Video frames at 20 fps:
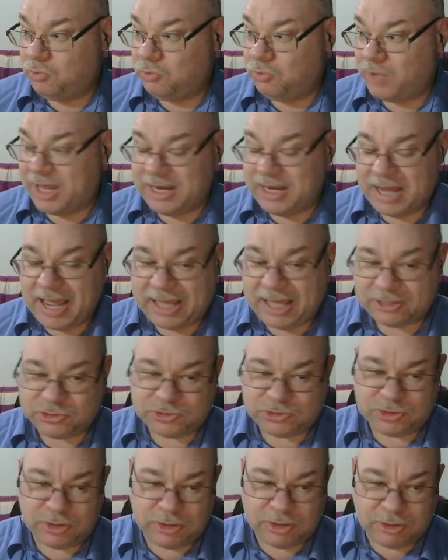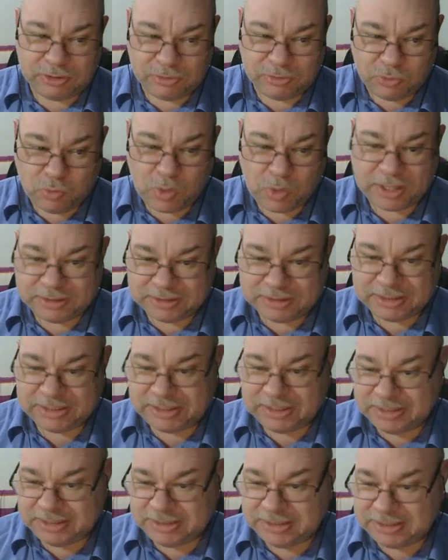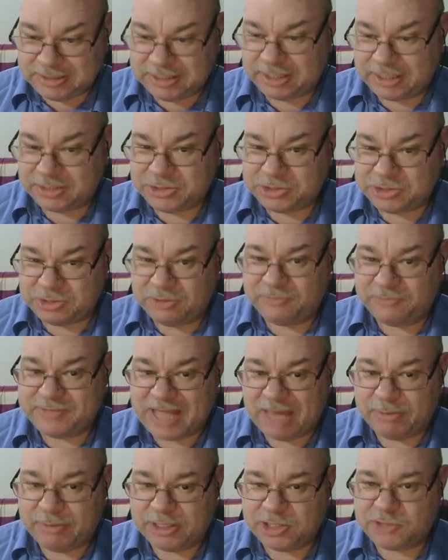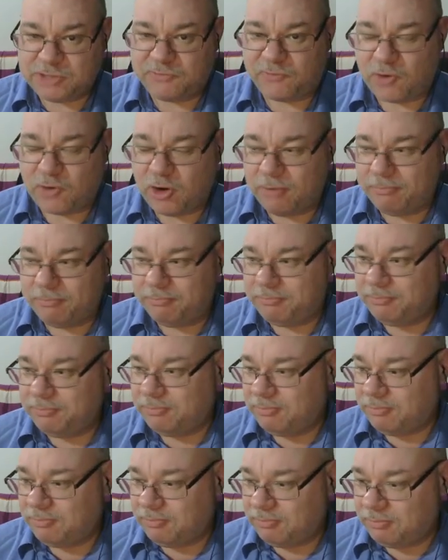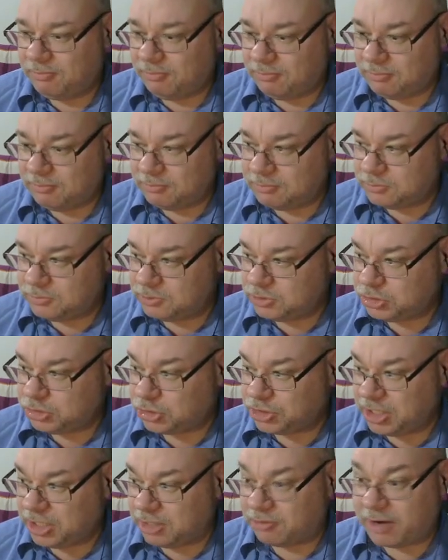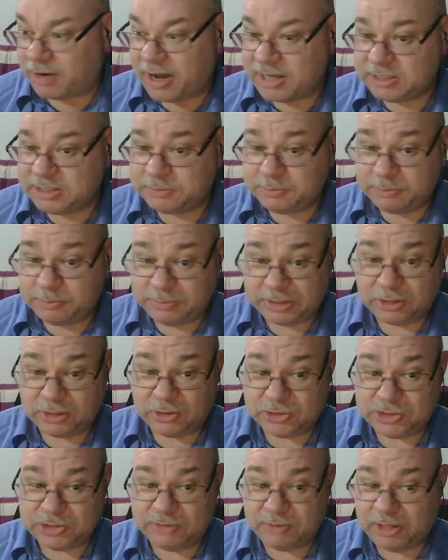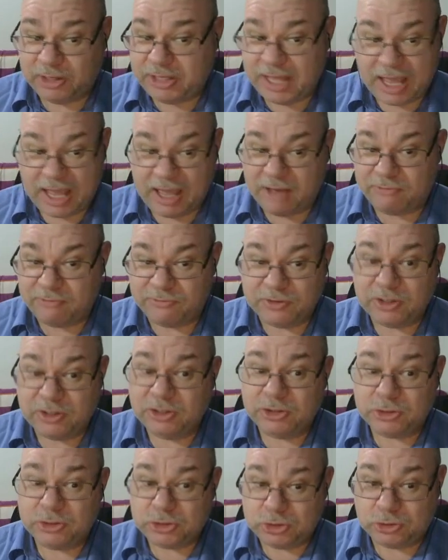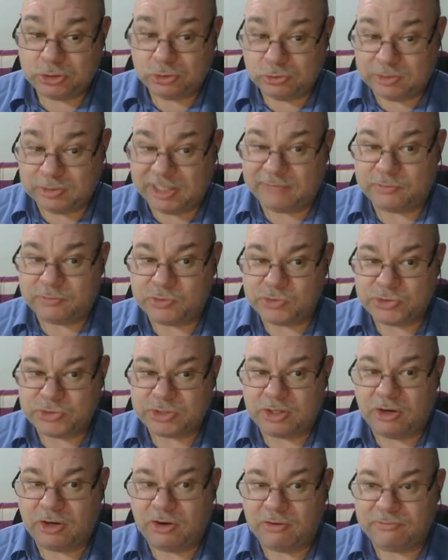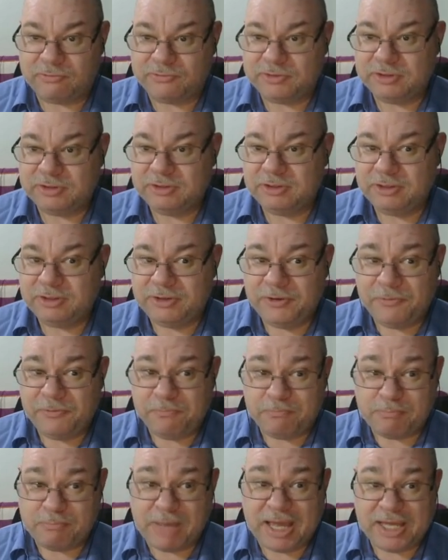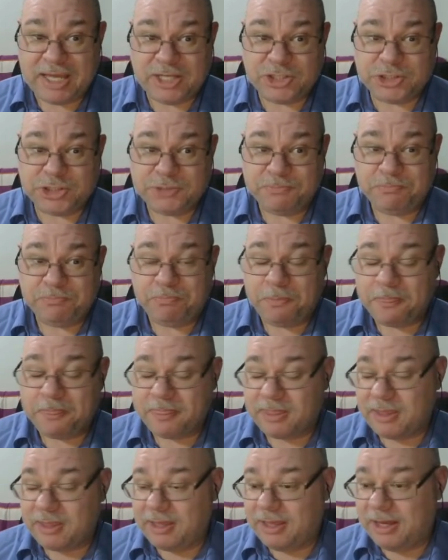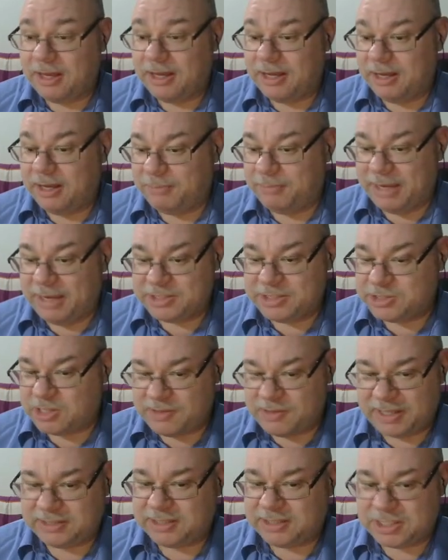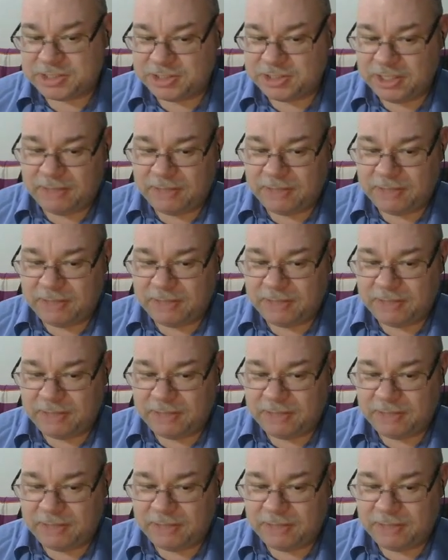an extra 1d6 of damage from Shocking Grasp because you only have 2 levels of mage, and so that doesn't